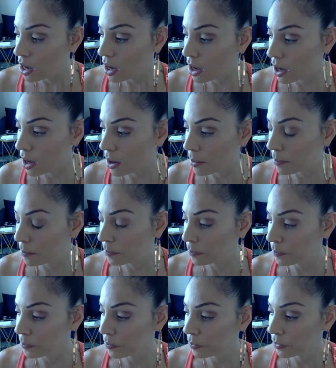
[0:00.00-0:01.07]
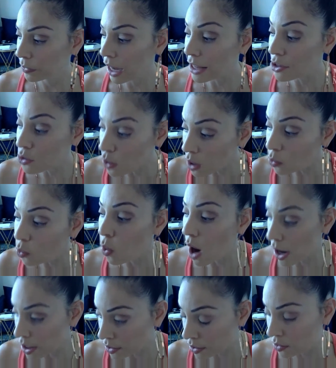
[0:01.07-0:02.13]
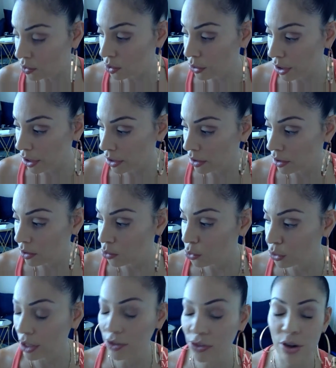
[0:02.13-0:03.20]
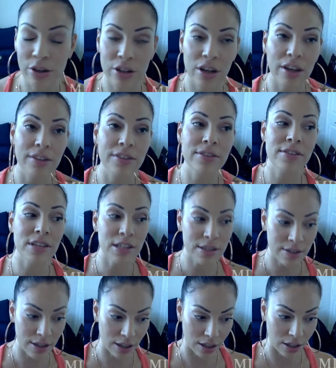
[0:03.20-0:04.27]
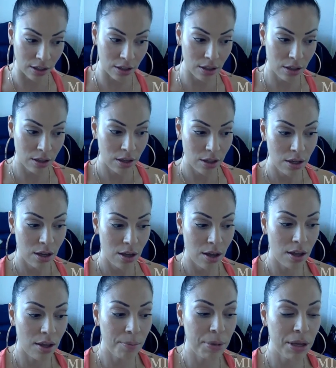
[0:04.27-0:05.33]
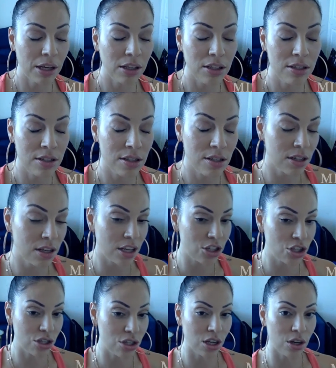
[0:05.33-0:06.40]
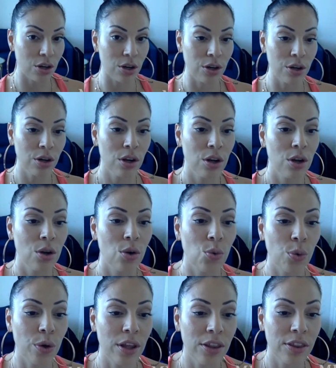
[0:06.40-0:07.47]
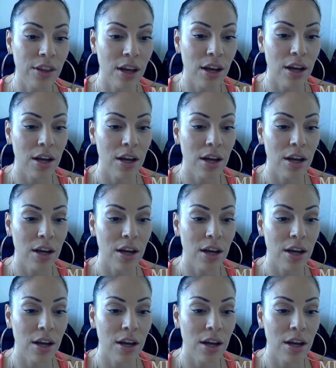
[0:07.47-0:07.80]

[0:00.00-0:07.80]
I wanted to do it when I started assisting, being an assistant engineer with